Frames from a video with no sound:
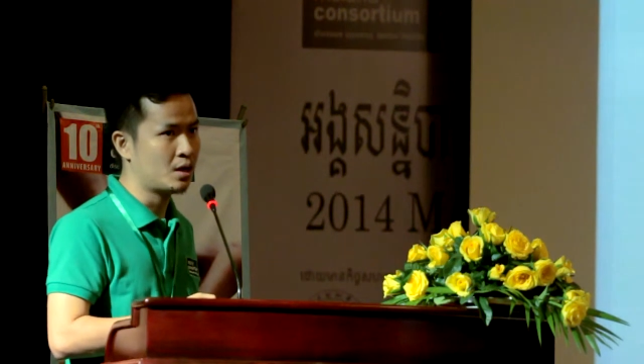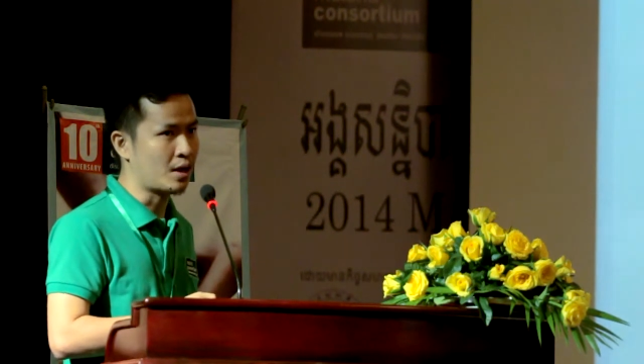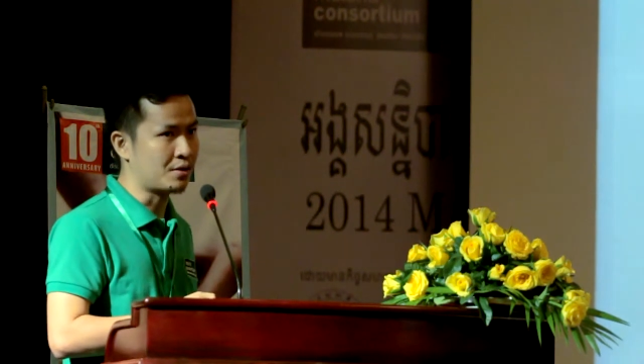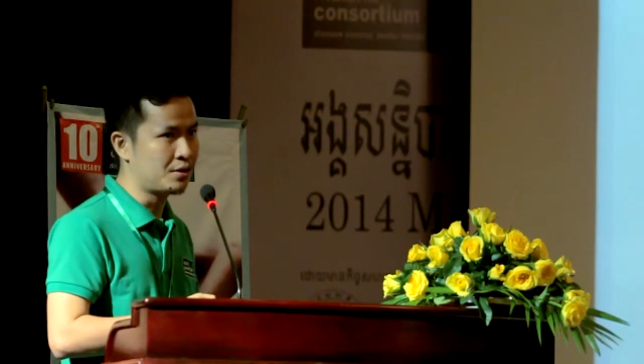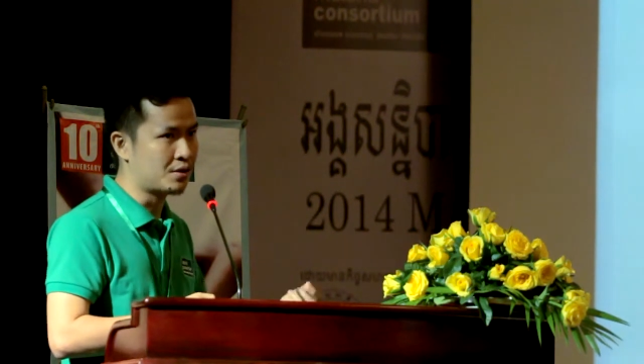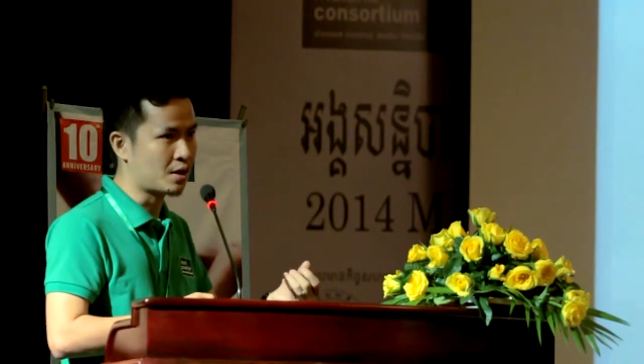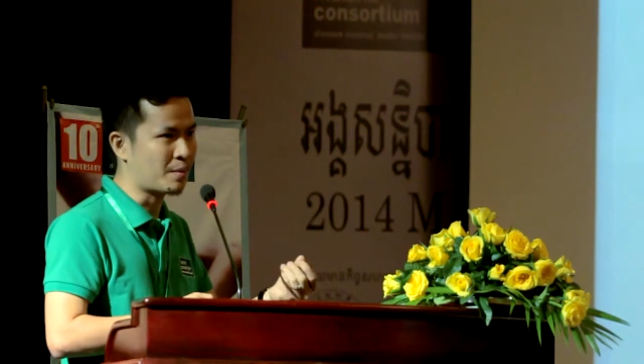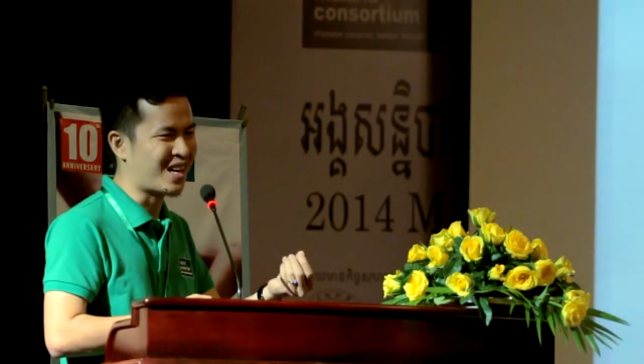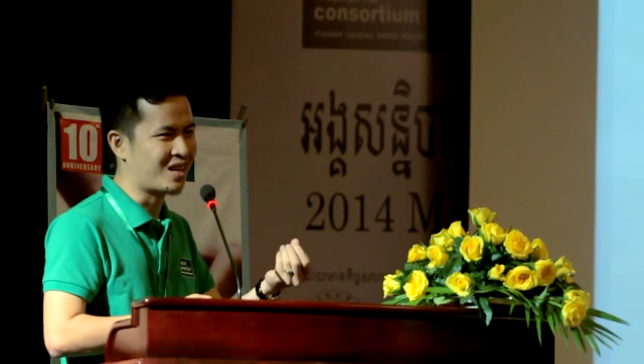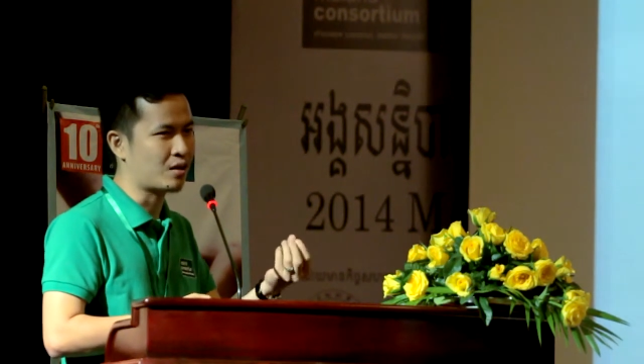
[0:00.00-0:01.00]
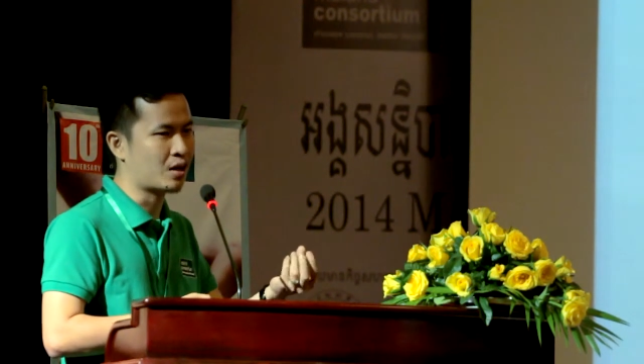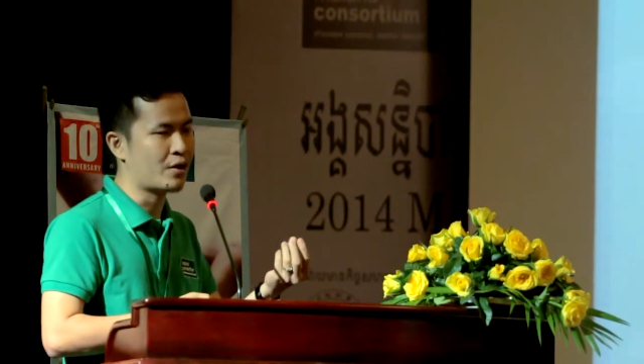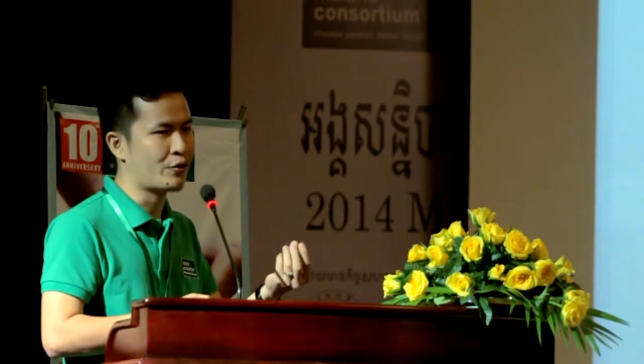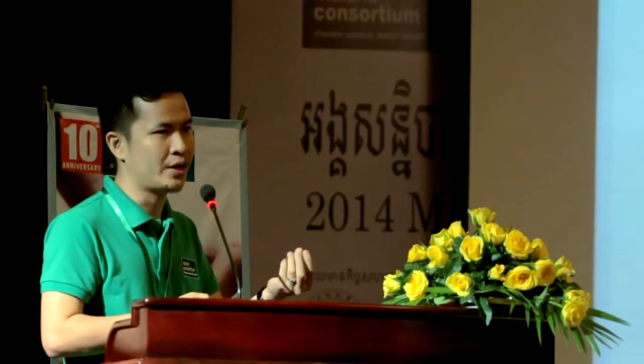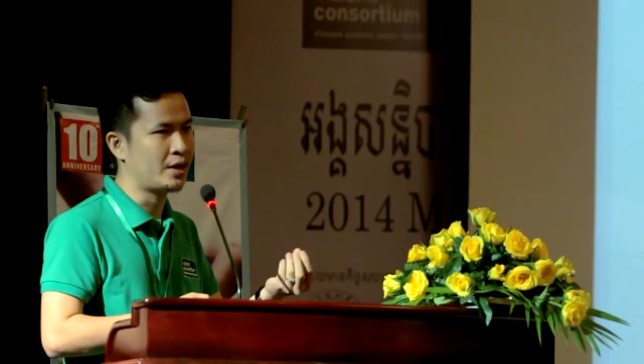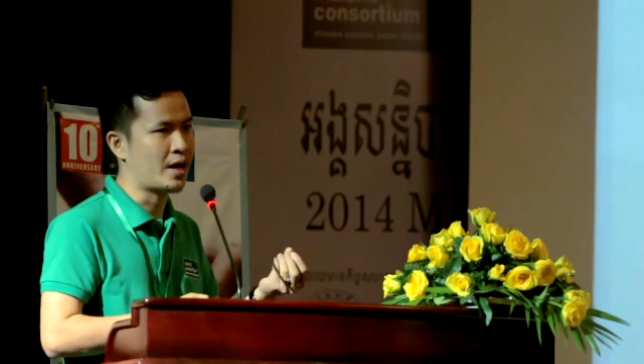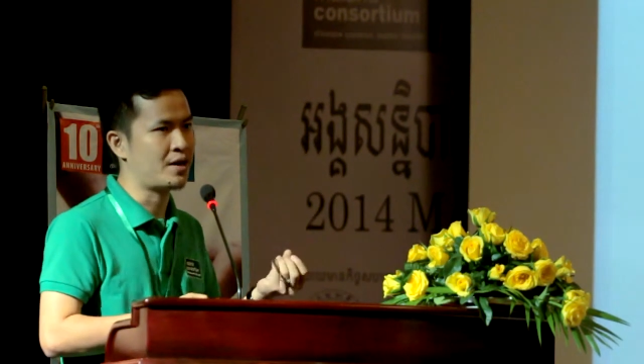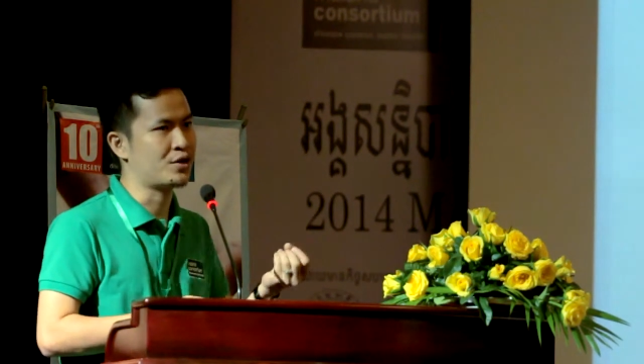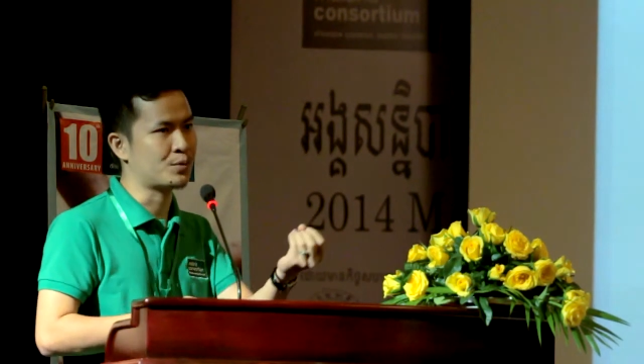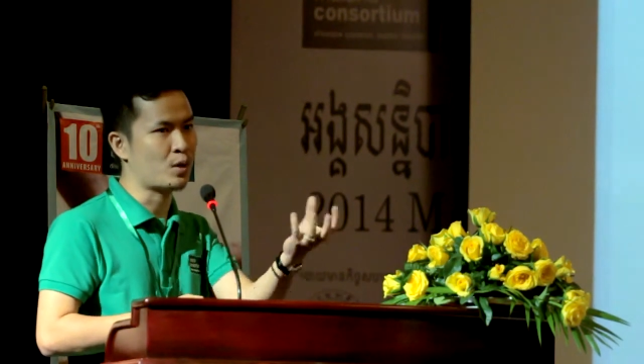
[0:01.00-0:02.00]
that system cannot carry and
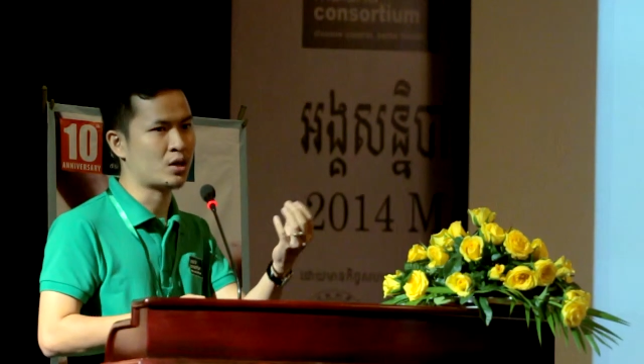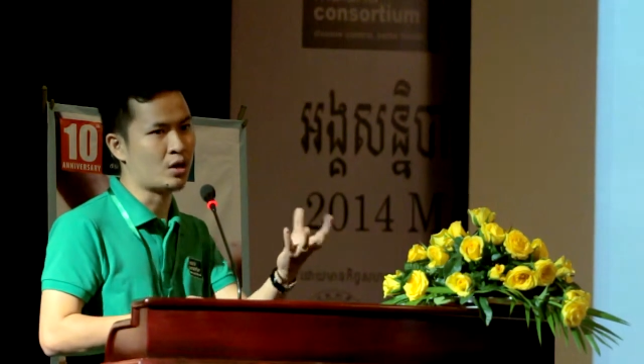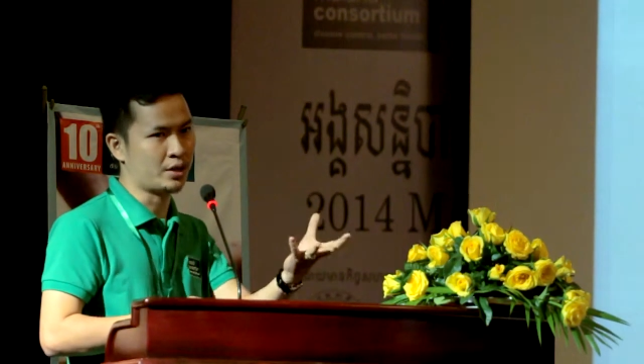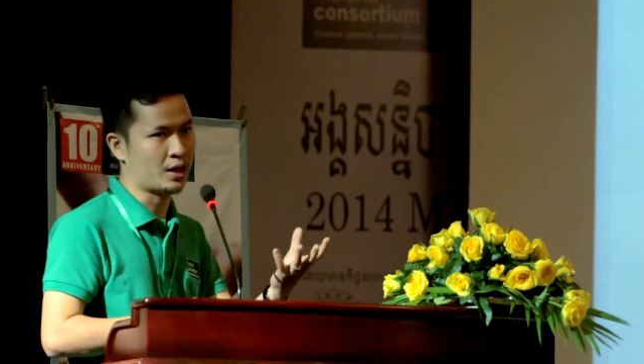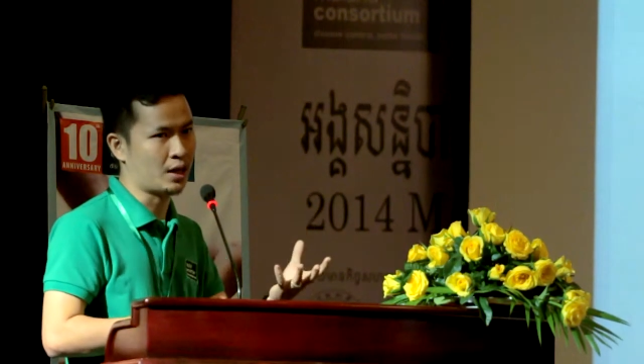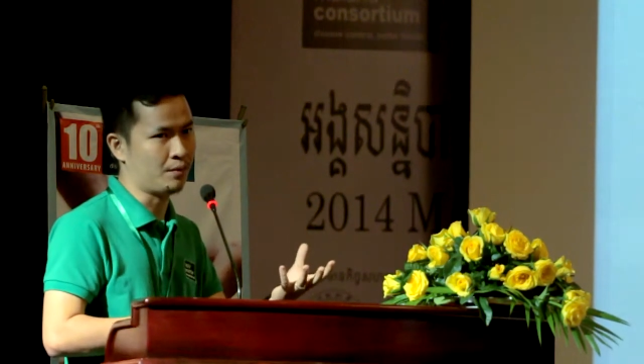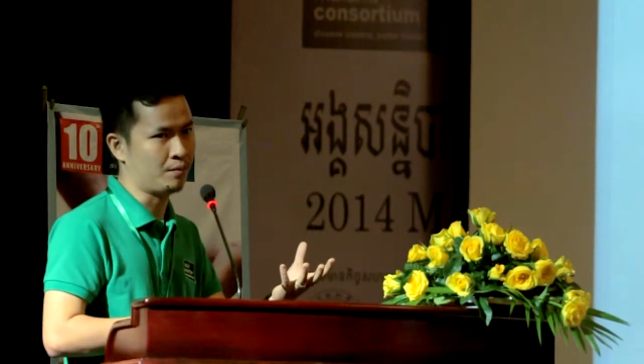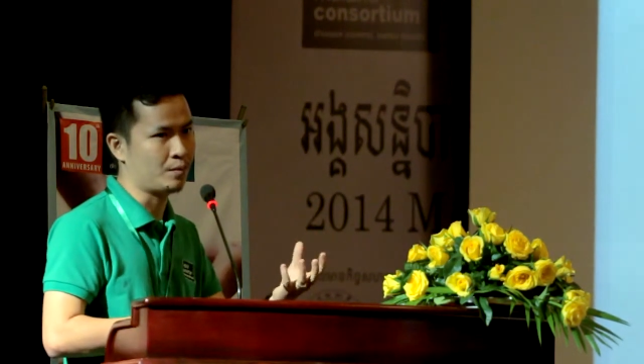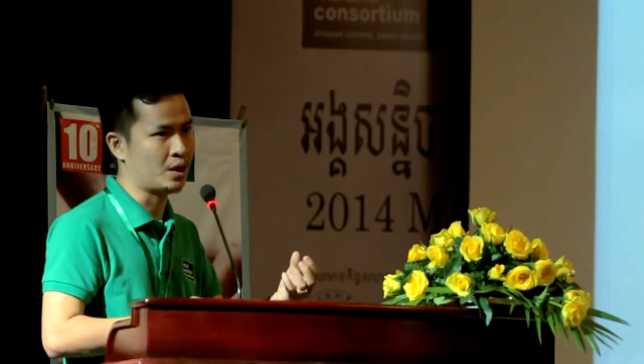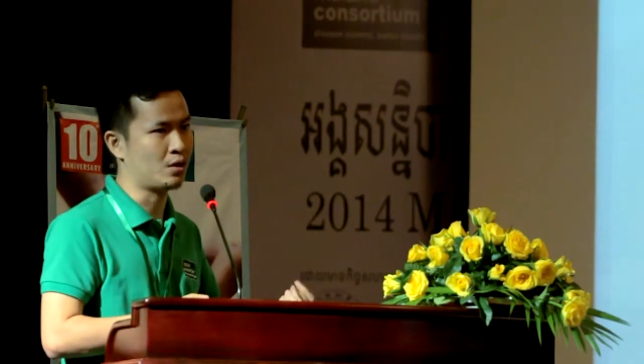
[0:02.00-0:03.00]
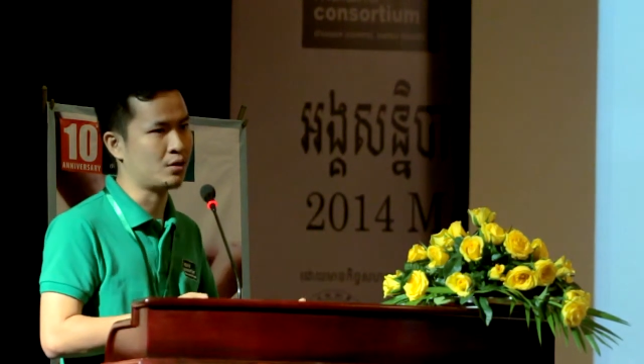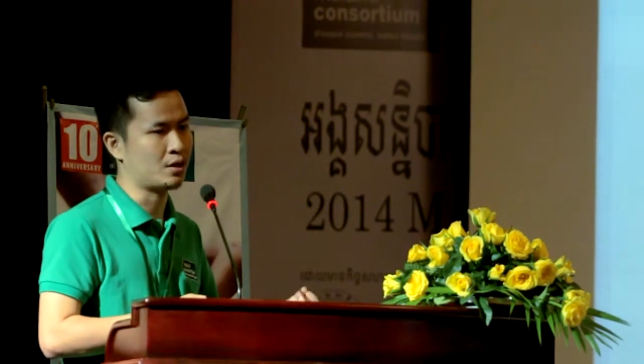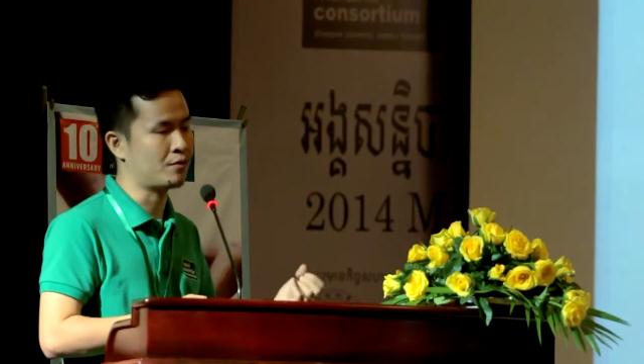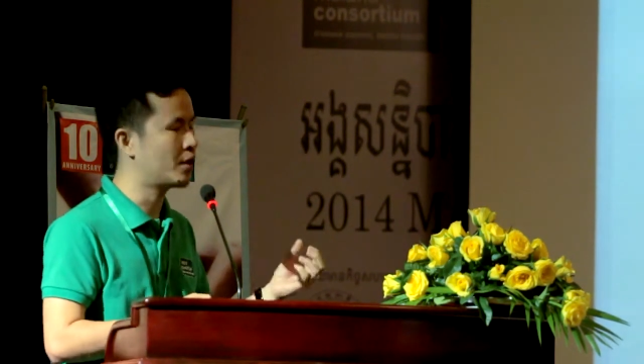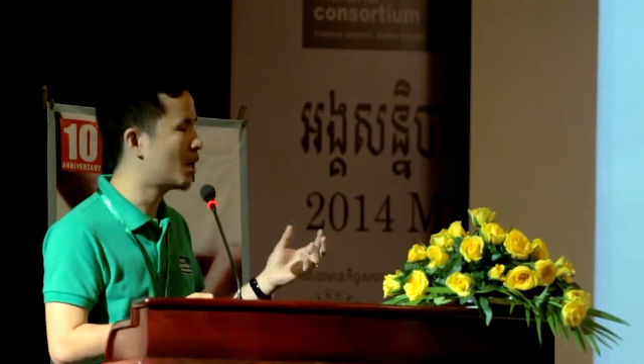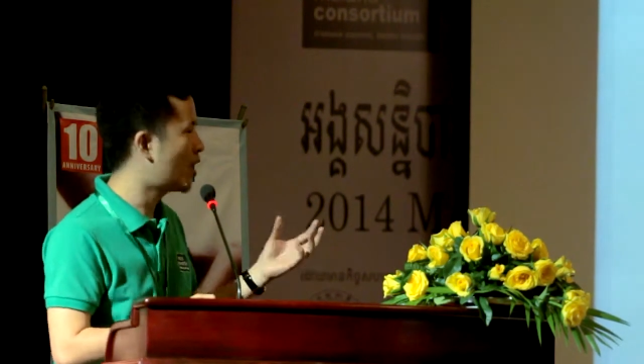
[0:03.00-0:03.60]
respond on time because of